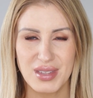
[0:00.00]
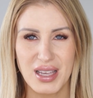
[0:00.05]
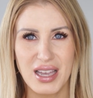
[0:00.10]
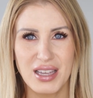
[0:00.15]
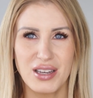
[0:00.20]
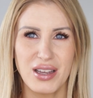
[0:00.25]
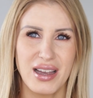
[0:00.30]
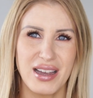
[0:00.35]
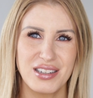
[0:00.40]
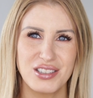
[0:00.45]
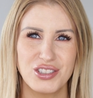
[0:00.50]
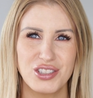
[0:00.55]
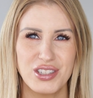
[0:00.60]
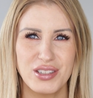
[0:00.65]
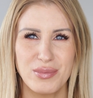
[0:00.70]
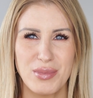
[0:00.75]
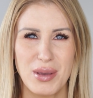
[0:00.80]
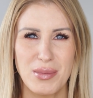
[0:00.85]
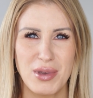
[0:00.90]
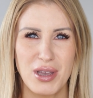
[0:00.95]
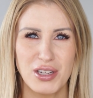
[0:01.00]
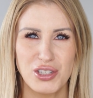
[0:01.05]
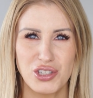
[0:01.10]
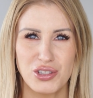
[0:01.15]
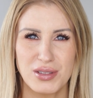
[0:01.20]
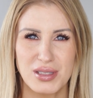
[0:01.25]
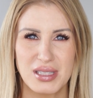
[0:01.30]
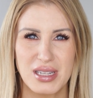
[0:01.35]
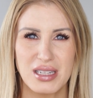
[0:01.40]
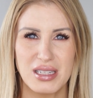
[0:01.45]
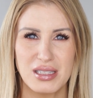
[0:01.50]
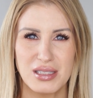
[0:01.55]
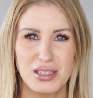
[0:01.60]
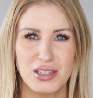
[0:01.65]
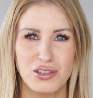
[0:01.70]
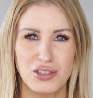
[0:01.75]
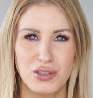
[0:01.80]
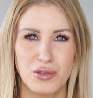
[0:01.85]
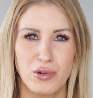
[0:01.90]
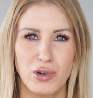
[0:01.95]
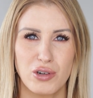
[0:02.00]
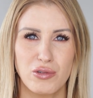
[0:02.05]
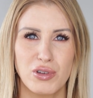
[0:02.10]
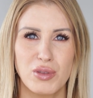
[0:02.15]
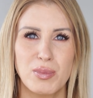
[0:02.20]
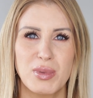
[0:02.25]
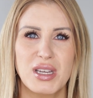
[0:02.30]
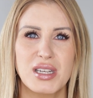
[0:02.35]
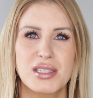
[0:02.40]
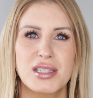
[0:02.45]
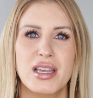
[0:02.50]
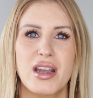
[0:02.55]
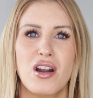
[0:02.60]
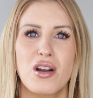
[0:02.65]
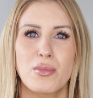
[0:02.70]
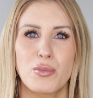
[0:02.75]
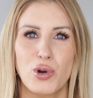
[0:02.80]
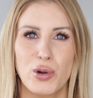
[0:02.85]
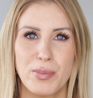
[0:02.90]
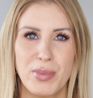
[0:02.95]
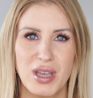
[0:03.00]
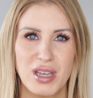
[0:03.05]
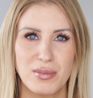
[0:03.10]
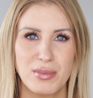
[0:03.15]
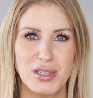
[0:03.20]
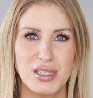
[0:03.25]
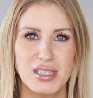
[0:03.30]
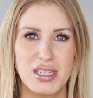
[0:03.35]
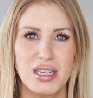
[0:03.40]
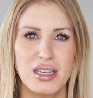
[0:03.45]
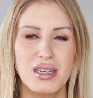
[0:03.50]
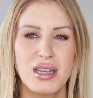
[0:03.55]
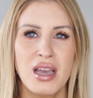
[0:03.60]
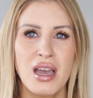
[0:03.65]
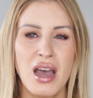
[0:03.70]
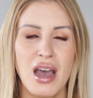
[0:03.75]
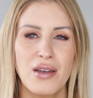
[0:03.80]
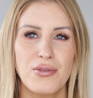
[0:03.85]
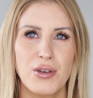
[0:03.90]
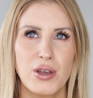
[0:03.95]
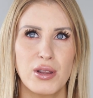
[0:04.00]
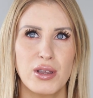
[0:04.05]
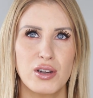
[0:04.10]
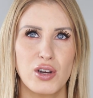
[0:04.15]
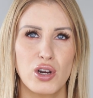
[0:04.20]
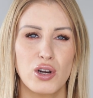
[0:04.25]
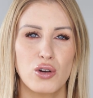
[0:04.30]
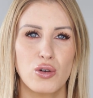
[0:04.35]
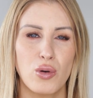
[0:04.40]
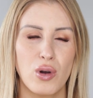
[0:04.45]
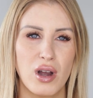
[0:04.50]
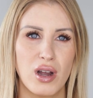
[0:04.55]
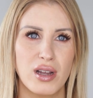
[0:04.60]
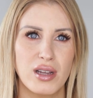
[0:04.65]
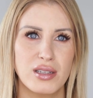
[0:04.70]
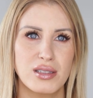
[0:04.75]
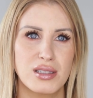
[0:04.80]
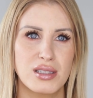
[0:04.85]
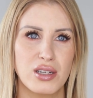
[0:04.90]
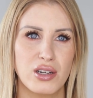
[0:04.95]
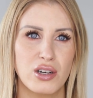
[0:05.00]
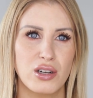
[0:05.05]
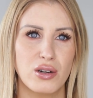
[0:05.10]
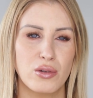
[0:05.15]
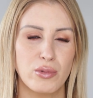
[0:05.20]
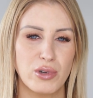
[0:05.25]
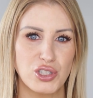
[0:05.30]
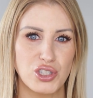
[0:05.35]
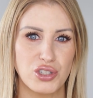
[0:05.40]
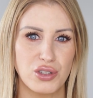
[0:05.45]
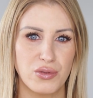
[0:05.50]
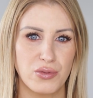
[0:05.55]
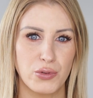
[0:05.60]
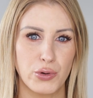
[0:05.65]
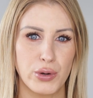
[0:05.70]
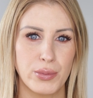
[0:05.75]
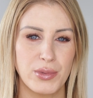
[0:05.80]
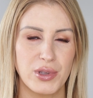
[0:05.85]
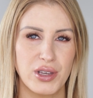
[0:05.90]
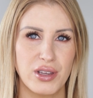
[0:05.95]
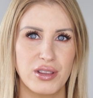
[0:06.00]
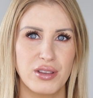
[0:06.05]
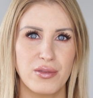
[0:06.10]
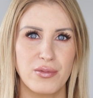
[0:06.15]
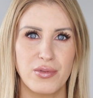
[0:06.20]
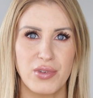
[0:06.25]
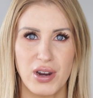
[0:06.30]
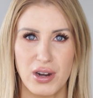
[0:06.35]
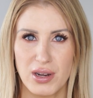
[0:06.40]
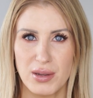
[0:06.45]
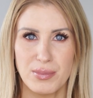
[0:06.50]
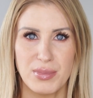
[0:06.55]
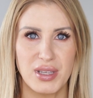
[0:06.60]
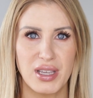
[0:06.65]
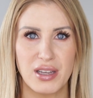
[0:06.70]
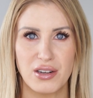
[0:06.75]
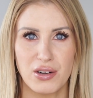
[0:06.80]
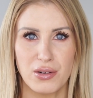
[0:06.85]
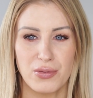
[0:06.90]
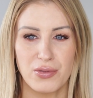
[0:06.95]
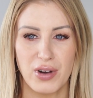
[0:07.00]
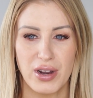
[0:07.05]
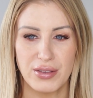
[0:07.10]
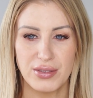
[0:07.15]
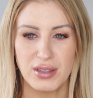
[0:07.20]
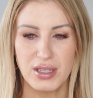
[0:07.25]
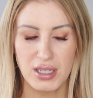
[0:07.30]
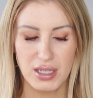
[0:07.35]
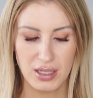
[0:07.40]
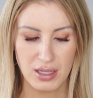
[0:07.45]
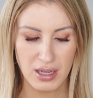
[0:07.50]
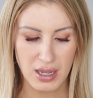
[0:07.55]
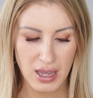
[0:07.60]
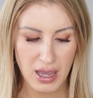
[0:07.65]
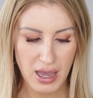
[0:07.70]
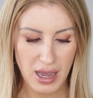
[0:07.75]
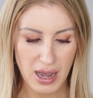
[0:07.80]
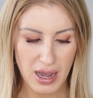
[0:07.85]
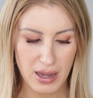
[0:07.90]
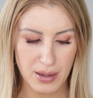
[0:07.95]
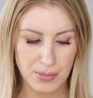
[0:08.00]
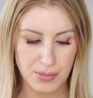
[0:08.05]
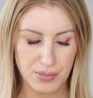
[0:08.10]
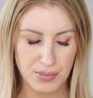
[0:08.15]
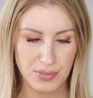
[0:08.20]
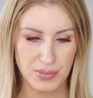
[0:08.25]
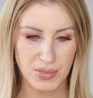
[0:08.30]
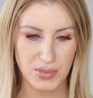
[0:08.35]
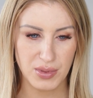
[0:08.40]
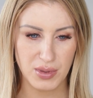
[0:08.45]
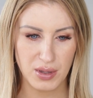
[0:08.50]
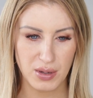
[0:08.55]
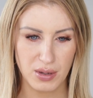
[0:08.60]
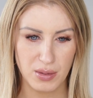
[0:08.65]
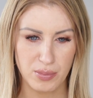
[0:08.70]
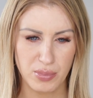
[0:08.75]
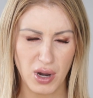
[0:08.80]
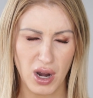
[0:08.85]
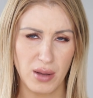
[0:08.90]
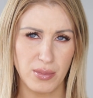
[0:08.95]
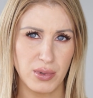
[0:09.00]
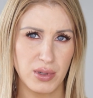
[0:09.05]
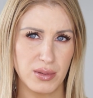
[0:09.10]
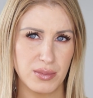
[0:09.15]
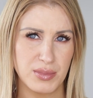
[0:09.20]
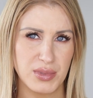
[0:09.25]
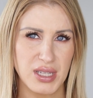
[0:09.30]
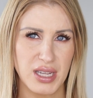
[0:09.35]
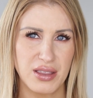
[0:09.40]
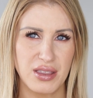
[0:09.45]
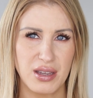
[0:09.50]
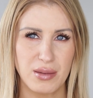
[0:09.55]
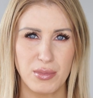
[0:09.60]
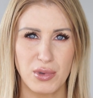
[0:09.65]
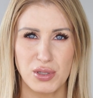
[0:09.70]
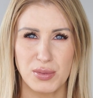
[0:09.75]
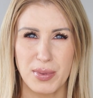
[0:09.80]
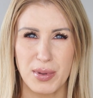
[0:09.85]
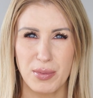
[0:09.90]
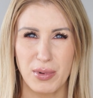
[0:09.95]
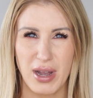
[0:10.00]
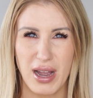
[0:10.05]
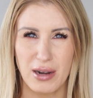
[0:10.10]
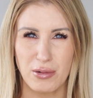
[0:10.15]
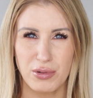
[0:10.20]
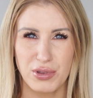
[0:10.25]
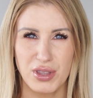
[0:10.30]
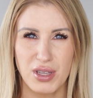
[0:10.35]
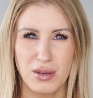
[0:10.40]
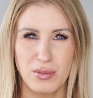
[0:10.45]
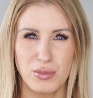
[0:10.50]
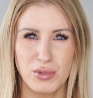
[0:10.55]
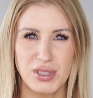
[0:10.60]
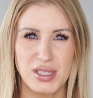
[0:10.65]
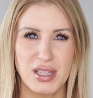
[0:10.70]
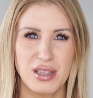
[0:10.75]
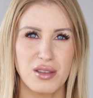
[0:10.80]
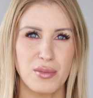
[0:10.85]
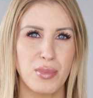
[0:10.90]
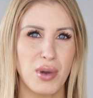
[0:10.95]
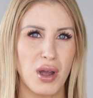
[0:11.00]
I shouldn't say easier to work with because they are more pigmented. I felt like her quads, her original formula, very beginner friendly. The problems I think most people had with them was that the